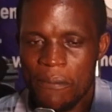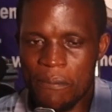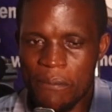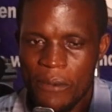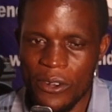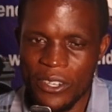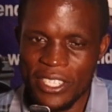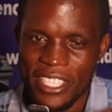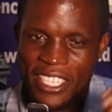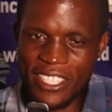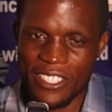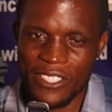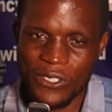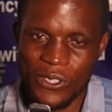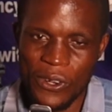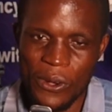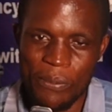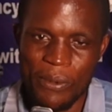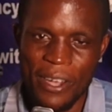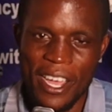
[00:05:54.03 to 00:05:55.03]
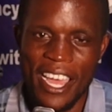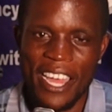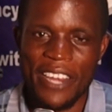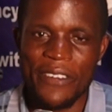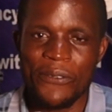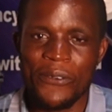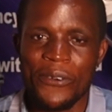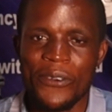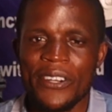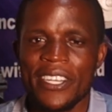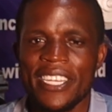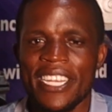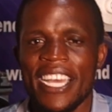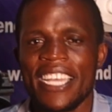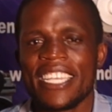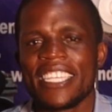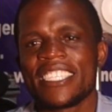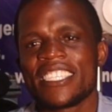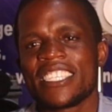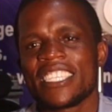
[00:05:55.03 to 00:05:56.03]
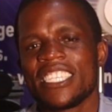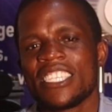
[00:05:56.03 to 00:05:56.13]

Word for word: Molten soap and water is